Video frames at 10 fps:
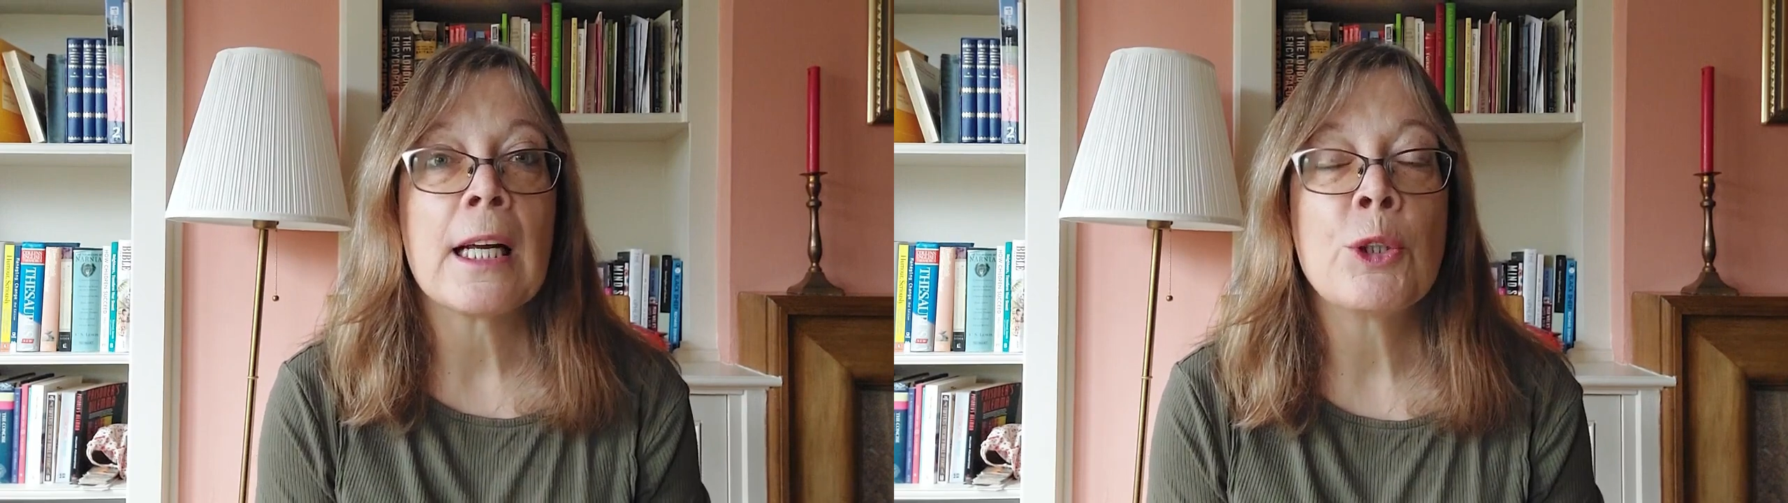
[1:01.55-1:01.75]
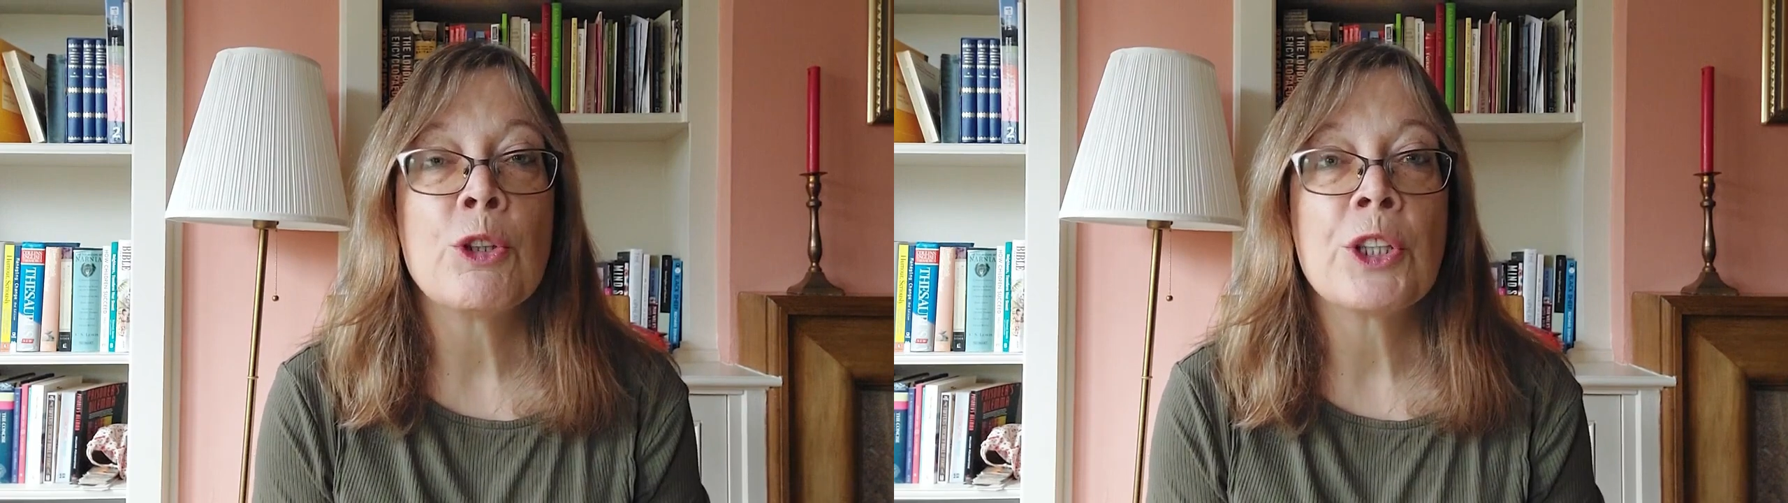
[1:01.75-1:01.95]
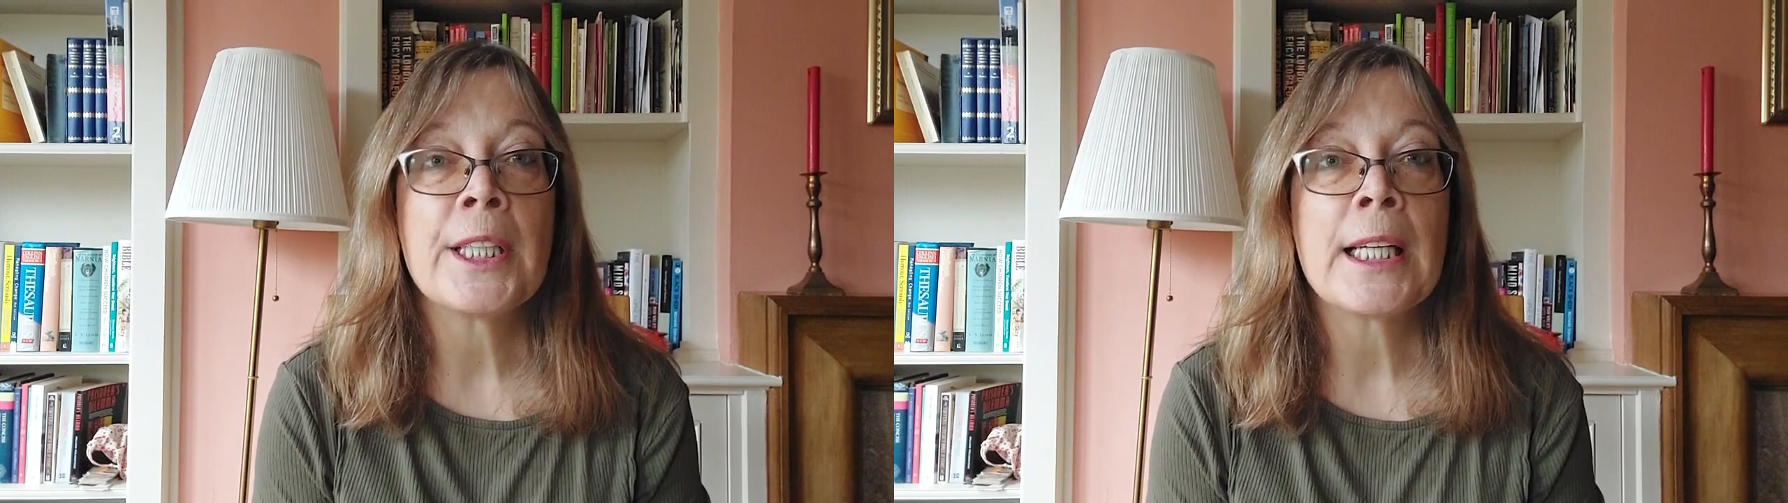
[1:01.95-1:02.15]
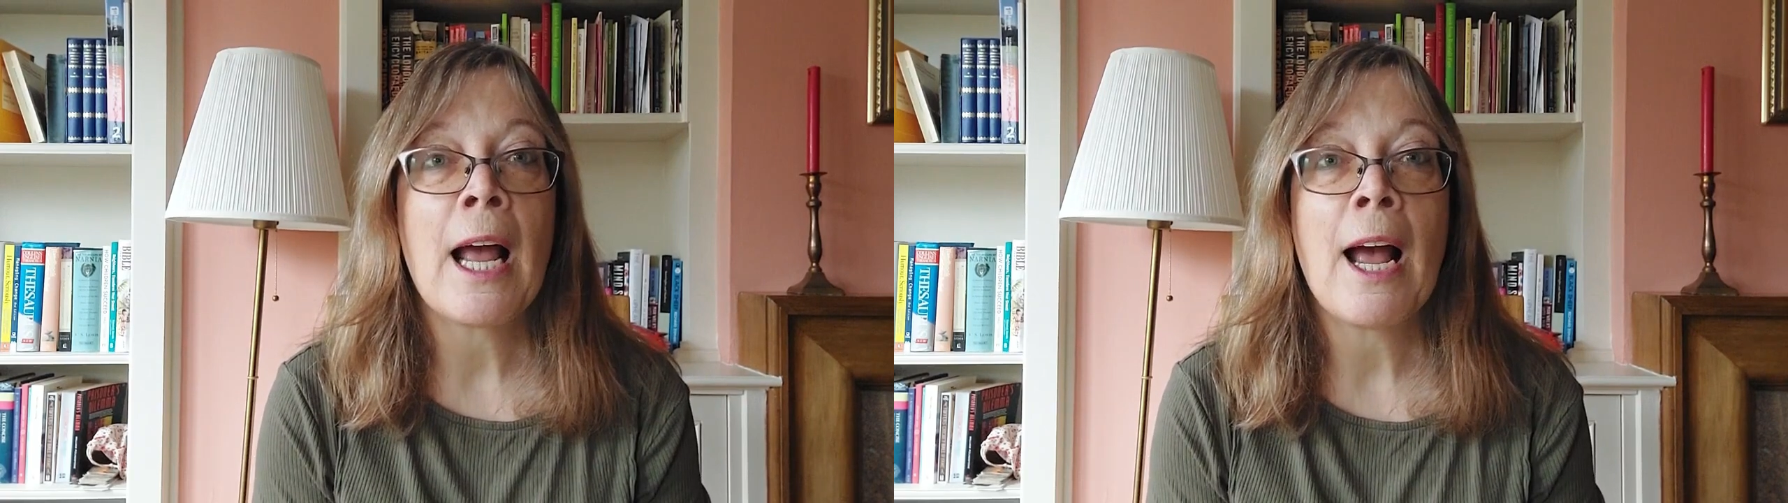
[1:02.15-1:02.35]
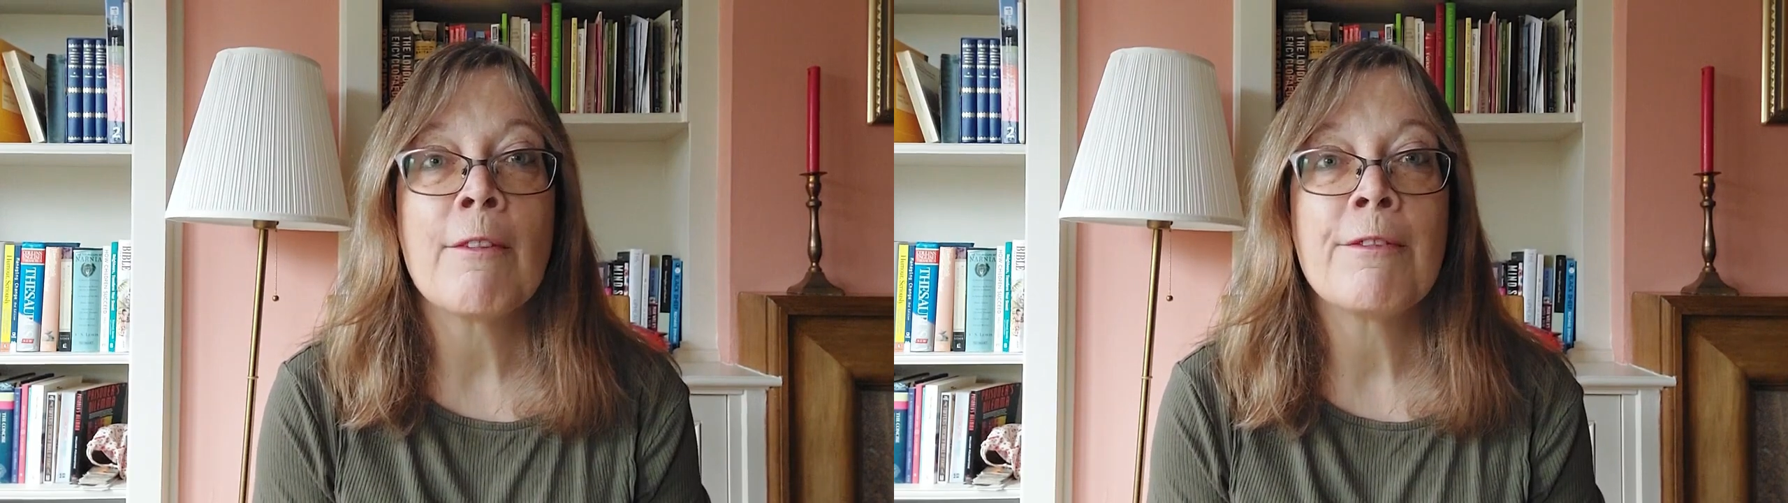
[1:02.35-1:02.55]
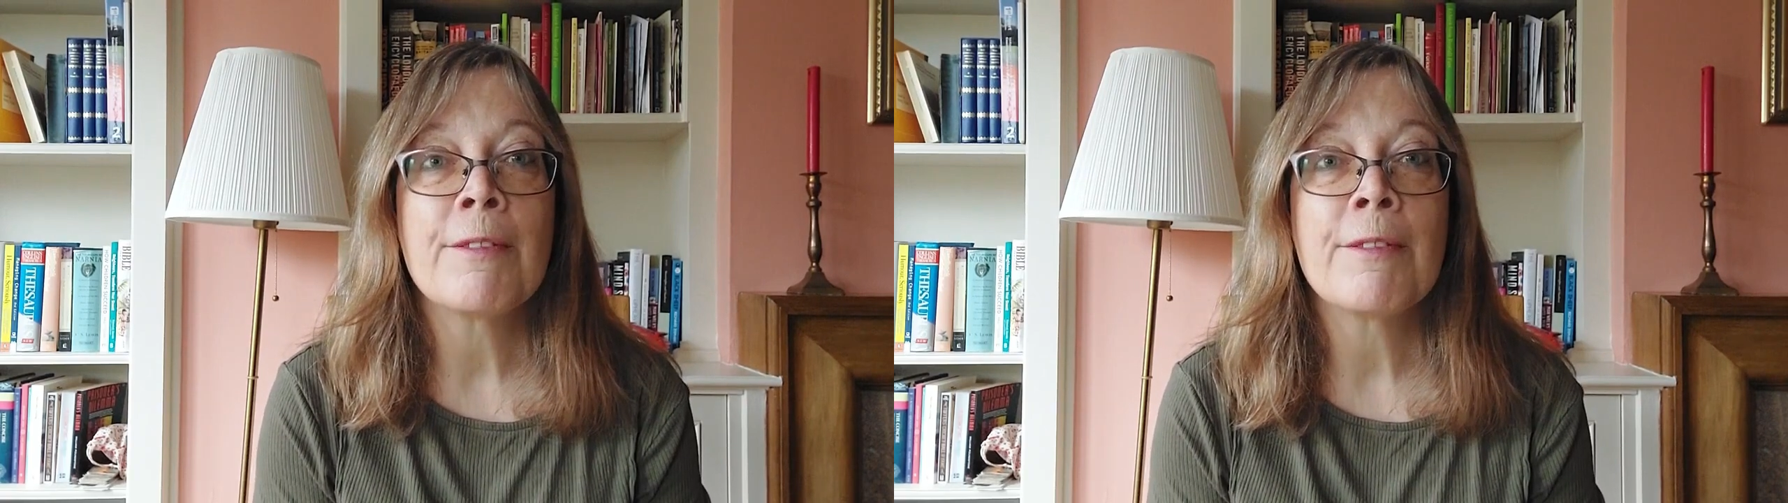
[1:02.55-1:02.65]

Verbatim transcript: children have